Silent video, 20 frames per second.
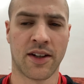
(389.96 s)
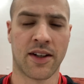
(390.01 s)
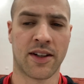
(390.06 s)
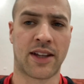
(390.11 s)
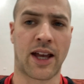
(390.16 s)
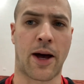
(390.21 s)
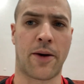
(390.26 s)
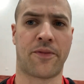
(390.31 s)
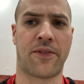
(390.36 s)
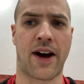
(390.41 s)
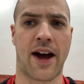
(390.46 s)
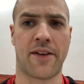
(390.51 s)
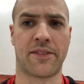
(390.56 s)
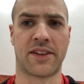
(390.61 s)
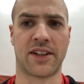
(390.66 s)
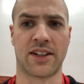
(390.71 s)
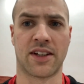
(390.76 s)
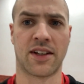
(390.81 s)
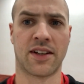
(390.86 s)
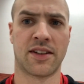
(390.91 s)
Top five
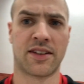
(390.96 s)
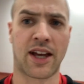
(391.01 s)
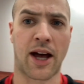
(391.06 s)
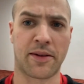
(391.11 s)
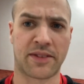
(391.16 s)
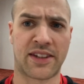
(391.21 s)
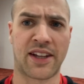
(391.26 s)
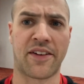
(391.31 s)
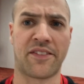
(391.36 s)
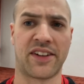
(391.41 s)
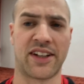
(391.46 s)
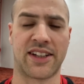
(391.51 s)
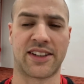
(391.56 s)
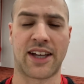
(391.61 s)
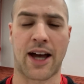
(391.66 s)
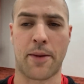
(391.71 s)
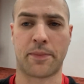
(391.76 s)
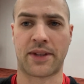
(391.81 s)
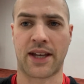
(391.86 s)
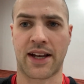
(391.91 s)
to, top, definitely a
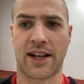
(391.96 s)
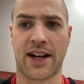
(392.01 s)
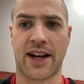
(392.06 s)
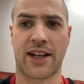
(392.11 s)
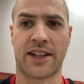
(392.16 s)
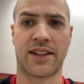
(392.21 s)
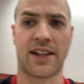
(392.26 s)
top 10 guy.